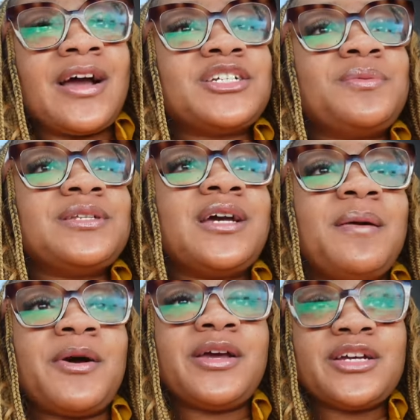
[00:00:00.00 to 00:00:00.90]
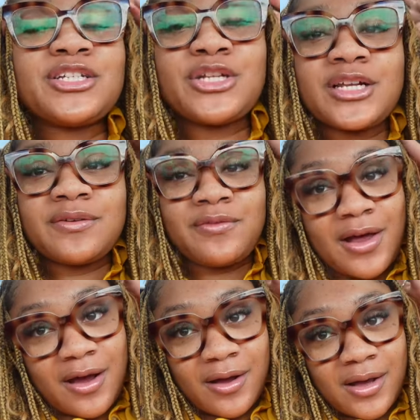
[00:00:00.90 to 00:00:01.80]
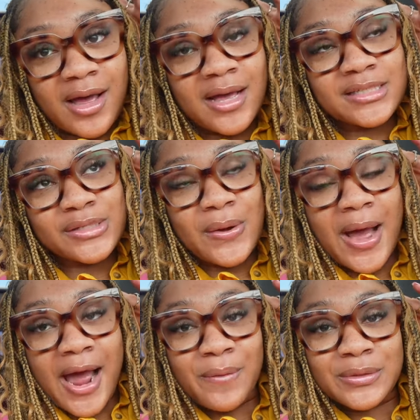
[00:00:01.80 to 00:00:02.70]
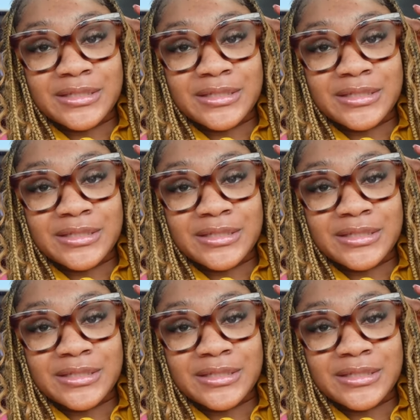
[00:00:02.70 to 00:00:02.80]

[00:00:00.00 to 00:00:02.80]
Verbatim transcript: I just wanted to come out here and start the vlog. So I will